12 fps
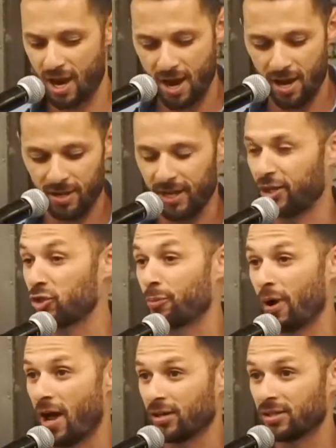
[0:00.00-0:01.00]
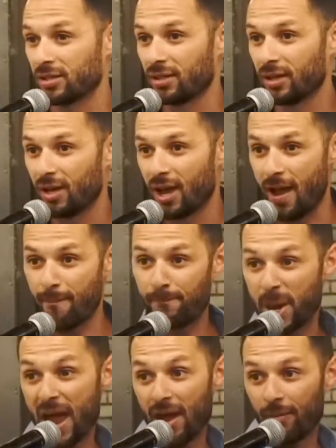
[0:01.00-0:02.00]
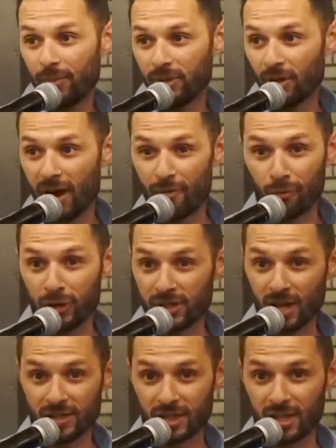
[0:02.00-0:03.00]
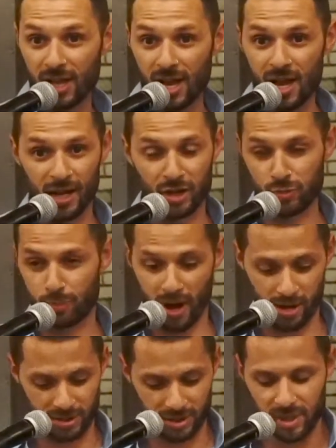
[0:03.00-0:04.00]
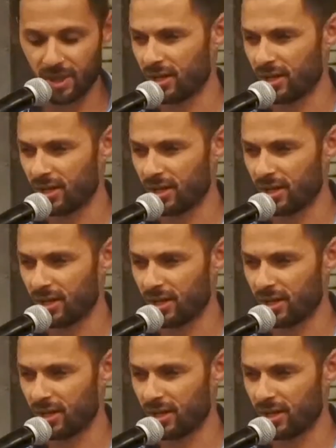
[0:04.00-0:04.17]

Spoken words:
and Express. And bam, you'll have Redux in there, Express.